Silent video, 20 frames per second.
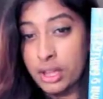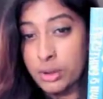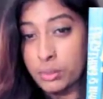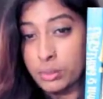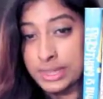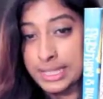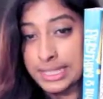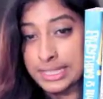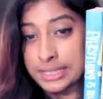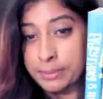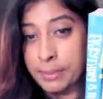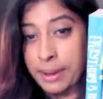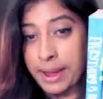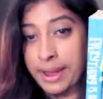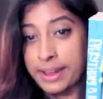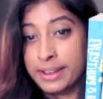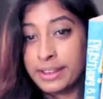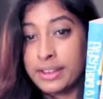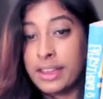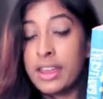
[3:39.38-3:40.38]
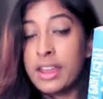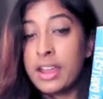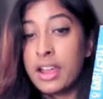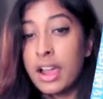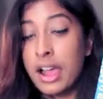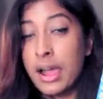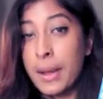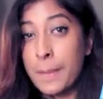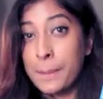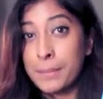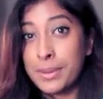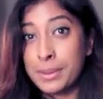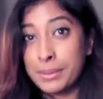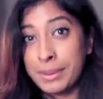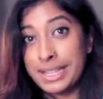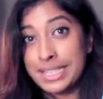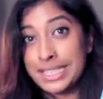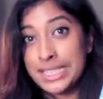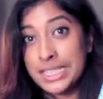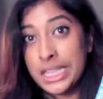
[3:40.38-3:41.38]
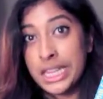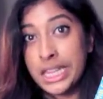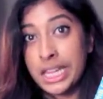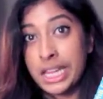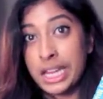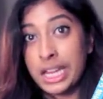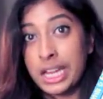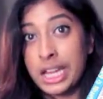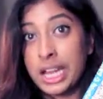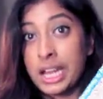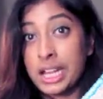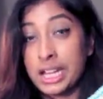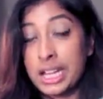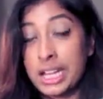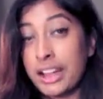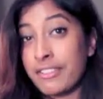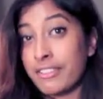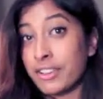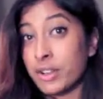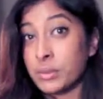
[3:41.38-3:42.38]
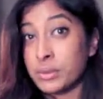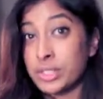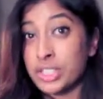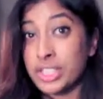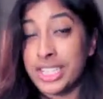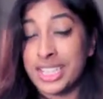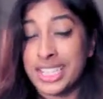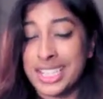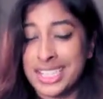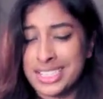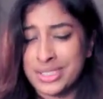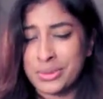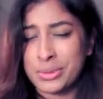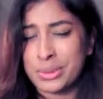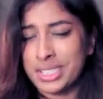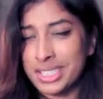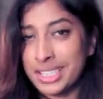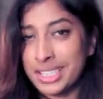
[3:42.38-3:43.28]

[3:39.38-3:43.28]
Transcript: with the spine, mimics the cover, which I think is really